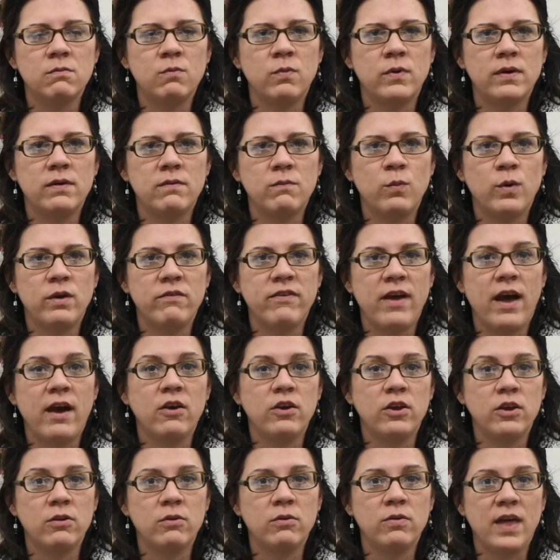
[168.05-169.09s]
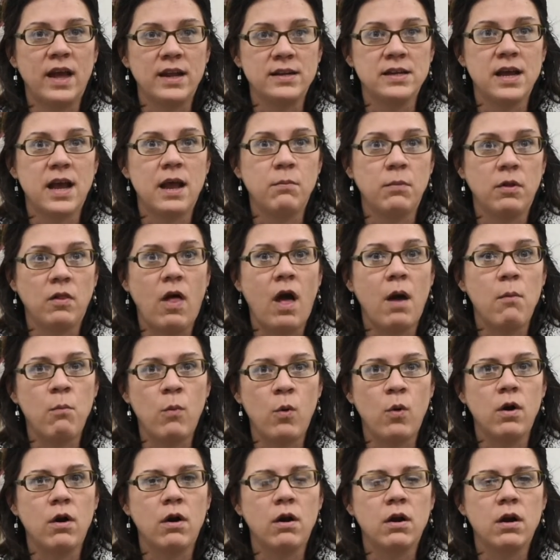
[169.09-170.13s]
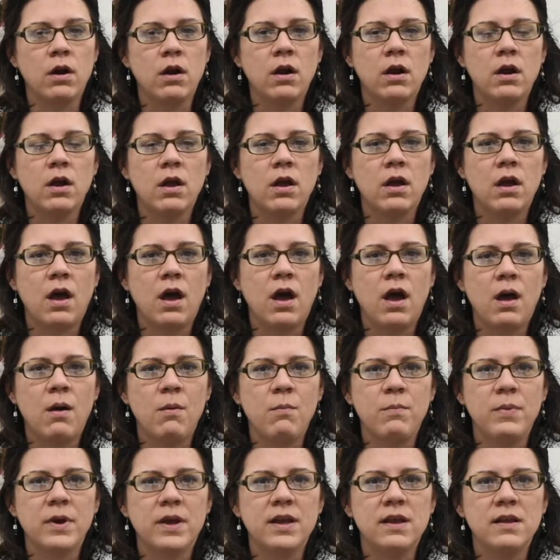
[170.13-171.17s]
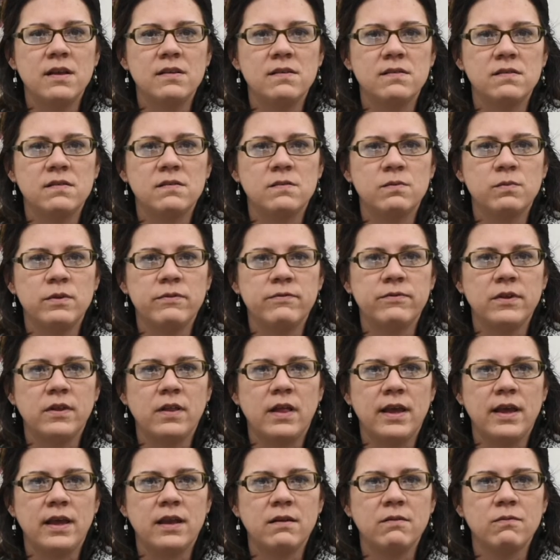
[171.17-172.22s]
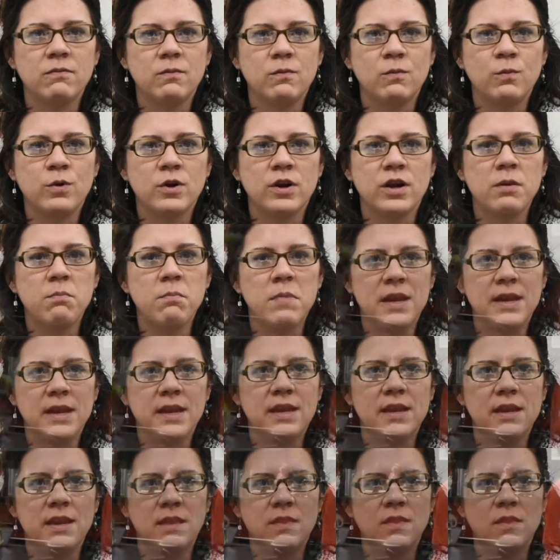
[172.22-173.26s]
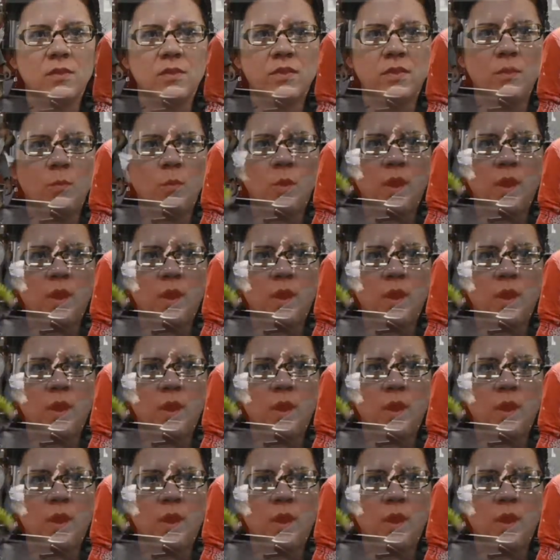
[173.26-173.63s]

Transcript: we, we value that time a lot more um, because we feel like we're committed and the